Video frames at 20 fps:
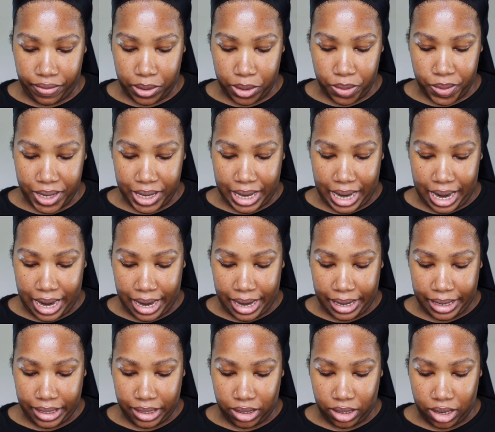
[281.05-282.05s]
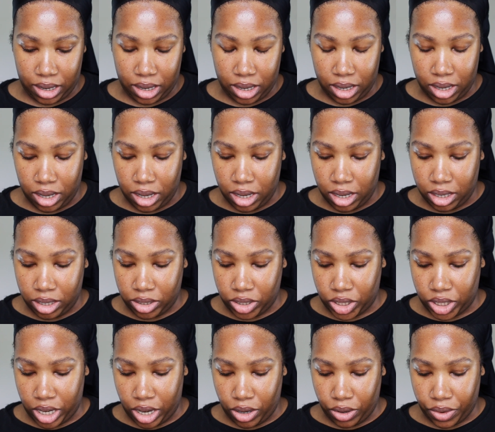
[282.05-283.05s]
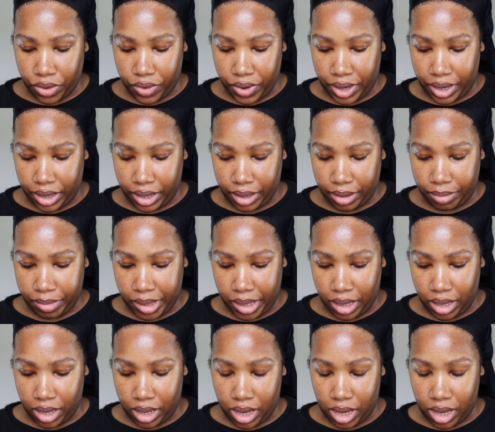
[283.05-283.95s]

Fluid Line Gel Cream.